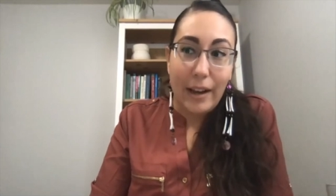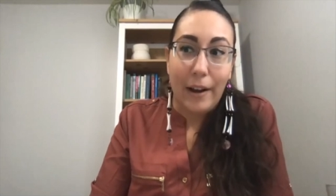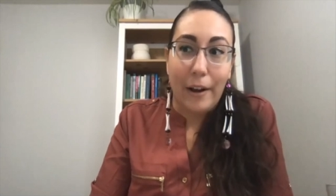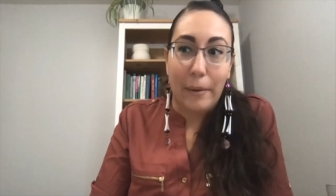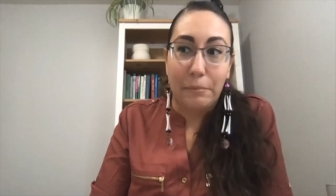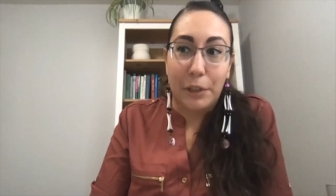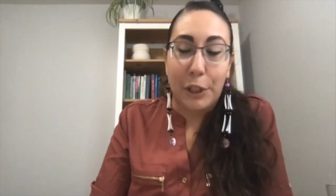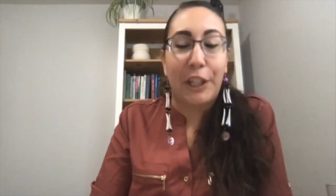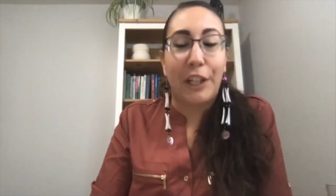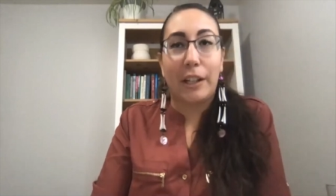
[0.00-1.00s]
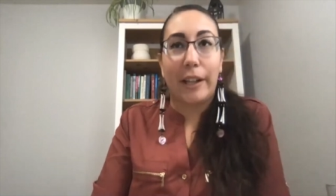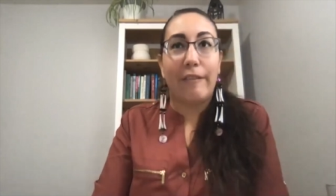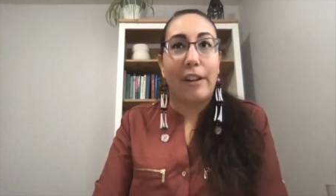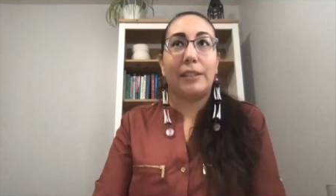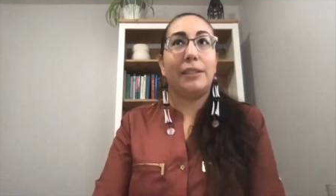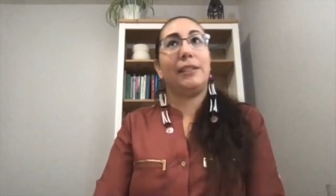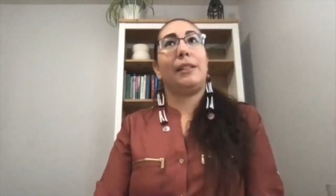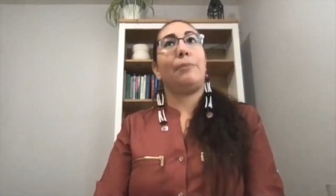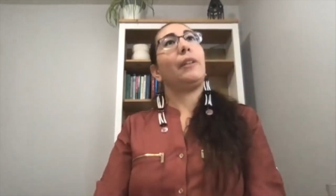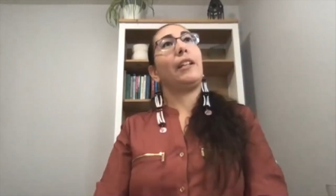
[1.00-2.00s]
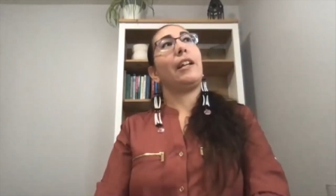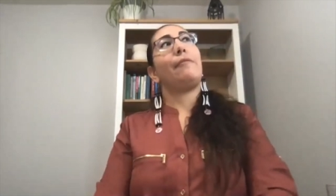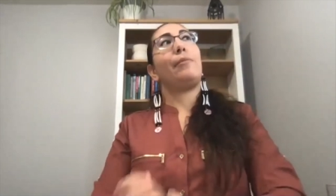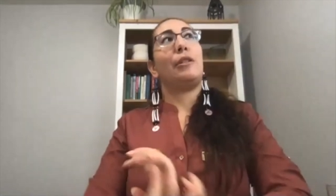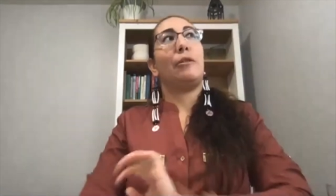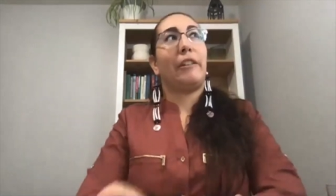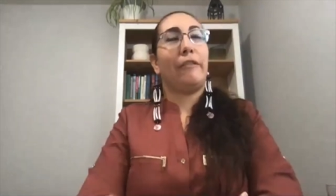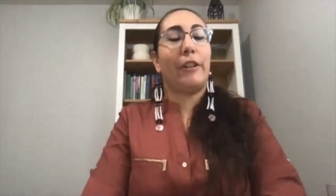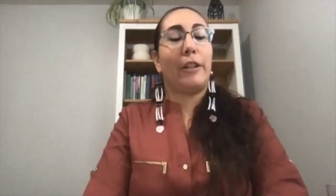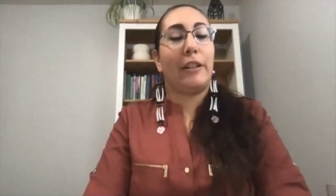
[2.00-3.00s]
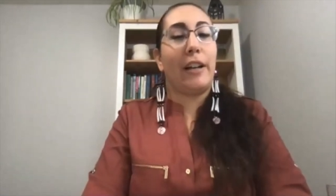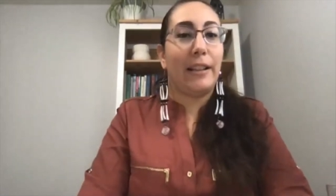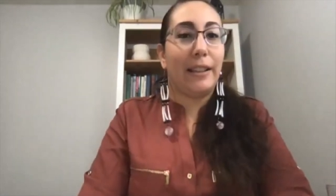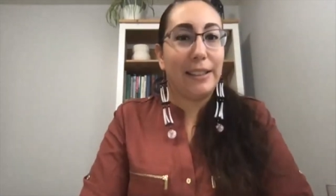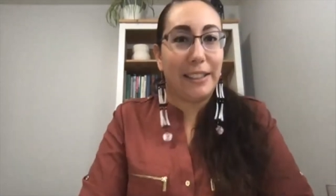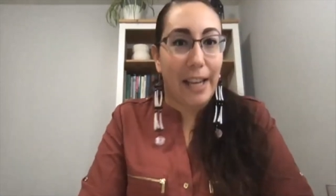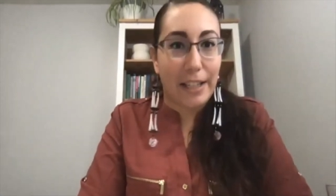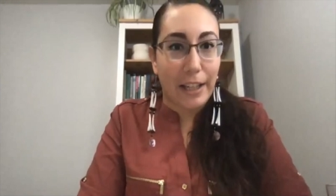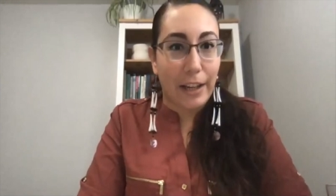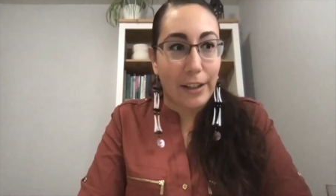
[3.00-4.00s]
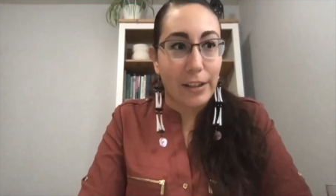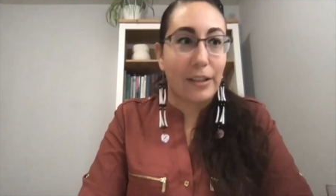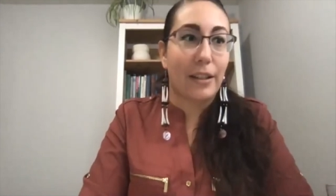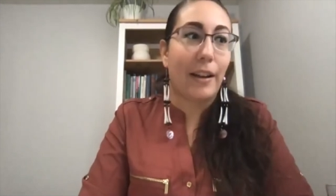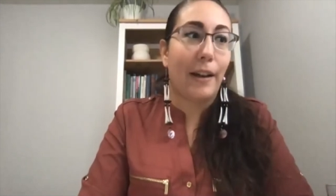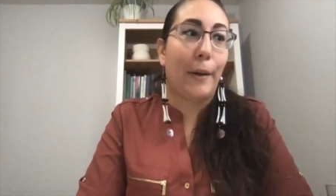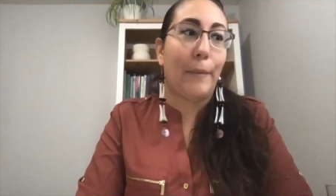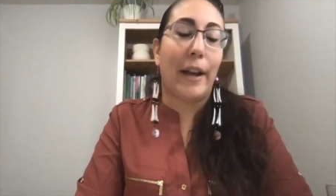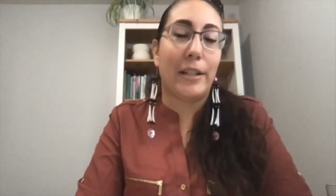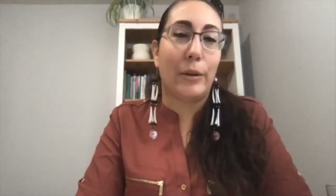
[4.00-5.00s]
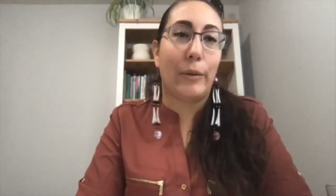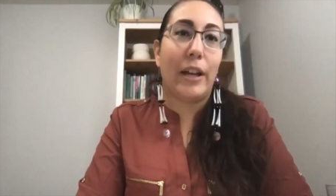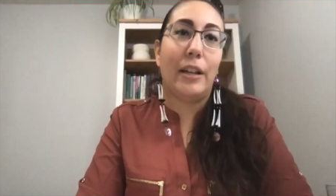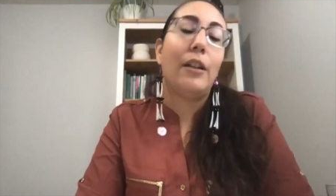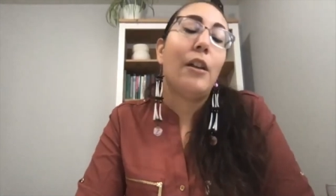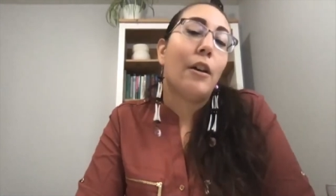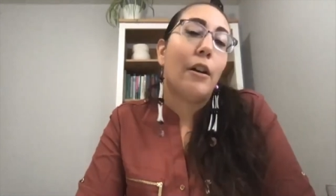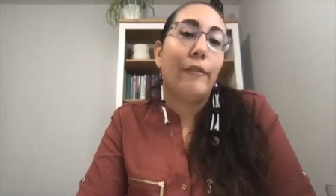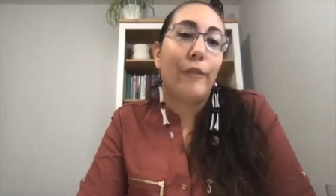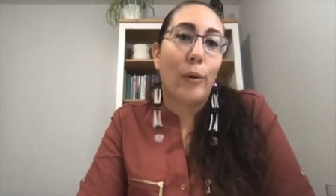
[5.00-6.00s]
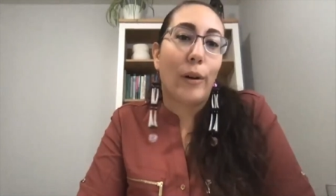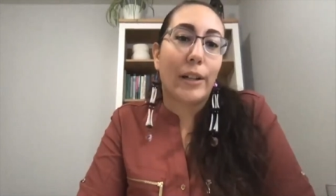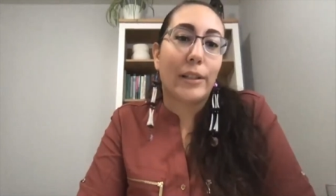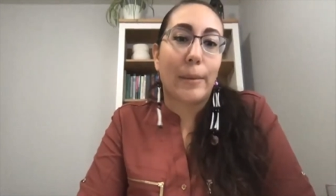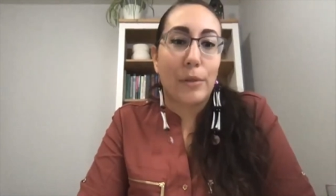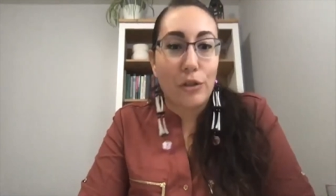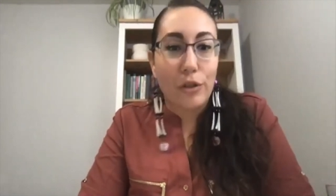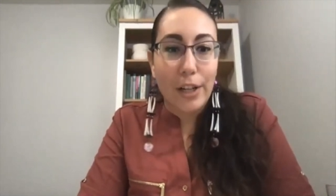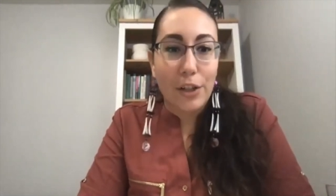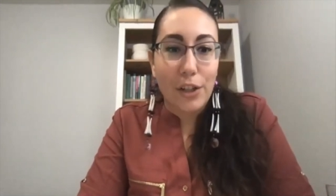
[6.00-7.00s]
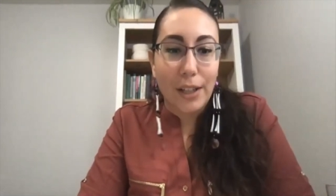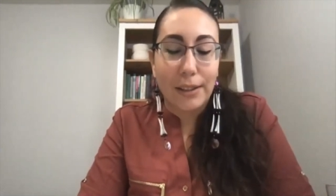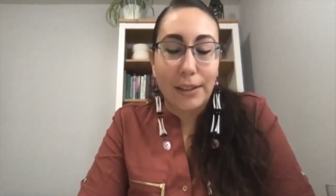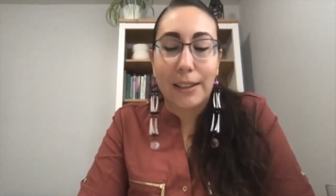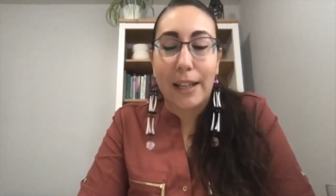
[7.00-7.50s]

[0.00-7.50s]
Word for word: Um, cooking in clay vessels is something that I've been doing for at least ten years. Um, I do it for demonstrations.